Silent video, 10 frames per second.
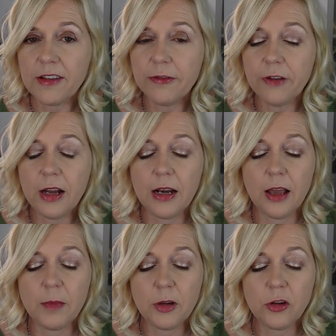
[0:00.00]
is a fine
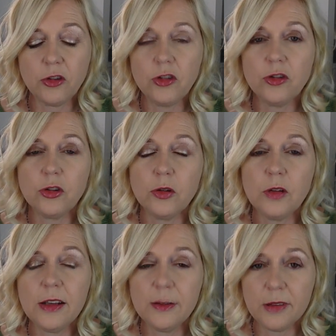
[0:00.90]
line because you do
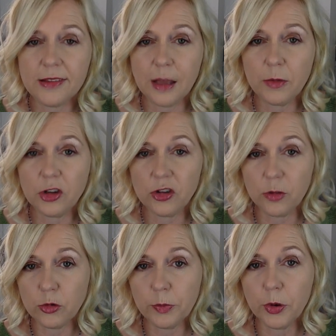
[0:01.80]
need to establish
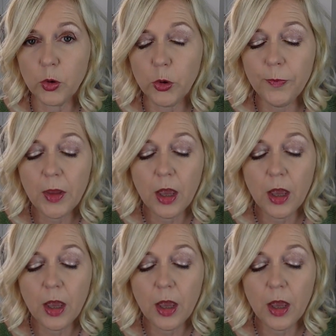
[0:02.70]
some rapport.